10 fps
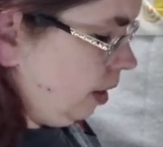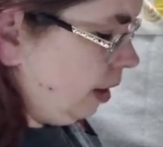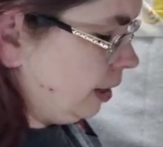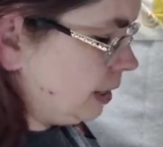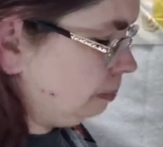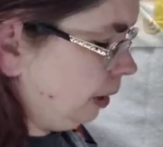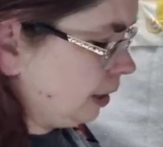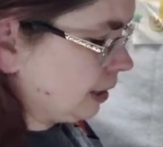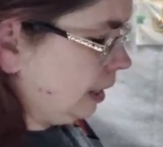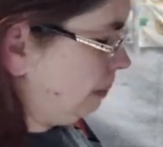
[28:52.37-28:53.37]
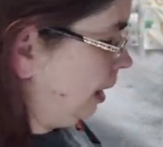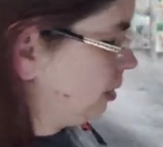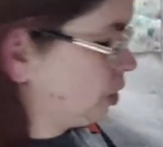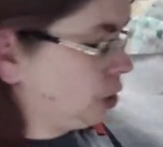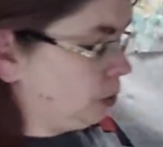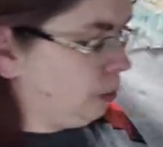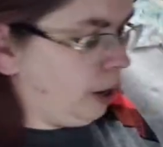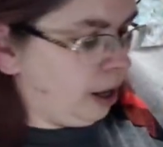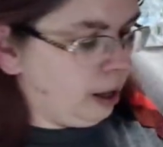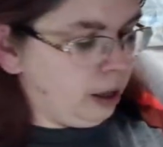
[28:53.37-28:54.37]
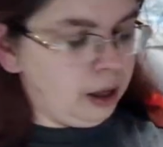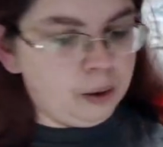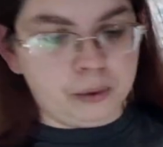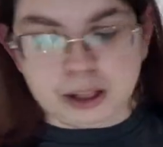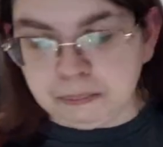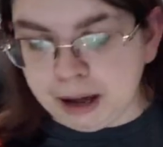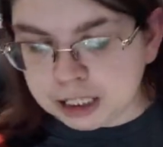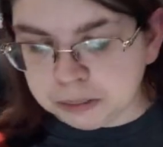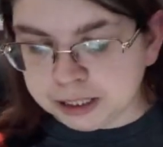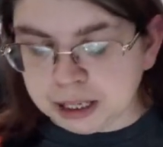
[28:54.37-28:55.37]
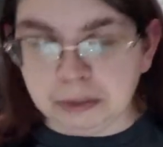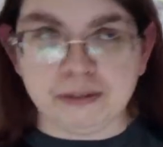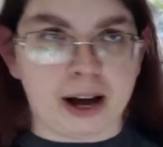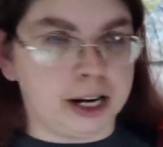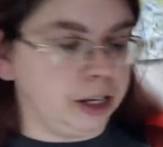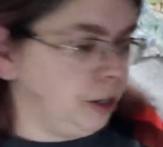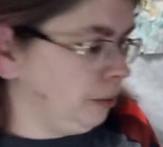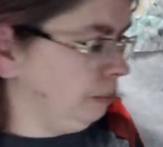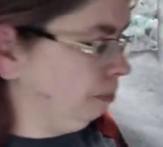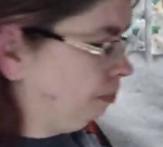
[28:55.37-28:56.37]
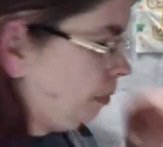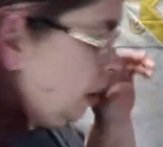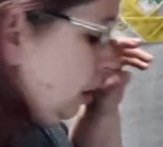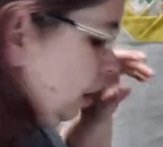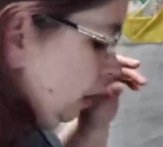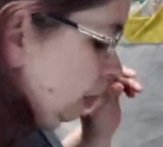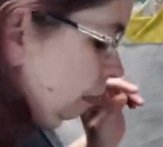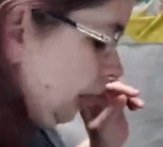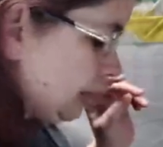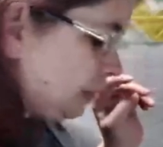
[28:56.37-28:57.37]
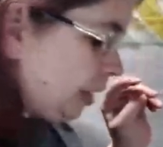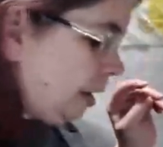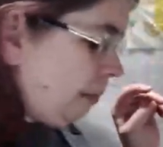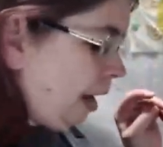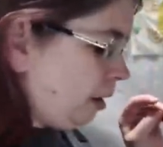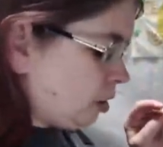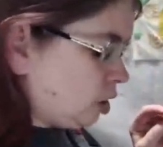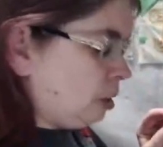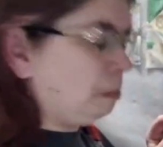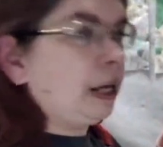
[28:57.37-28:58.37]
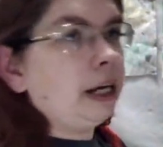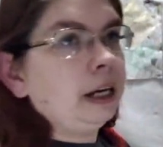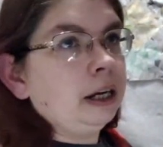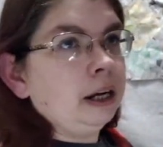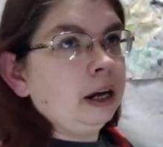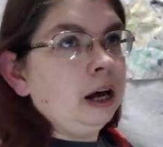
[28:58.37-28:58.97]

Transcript: And these blocks come out to, with the measurements I provided you, the blocks will come out to be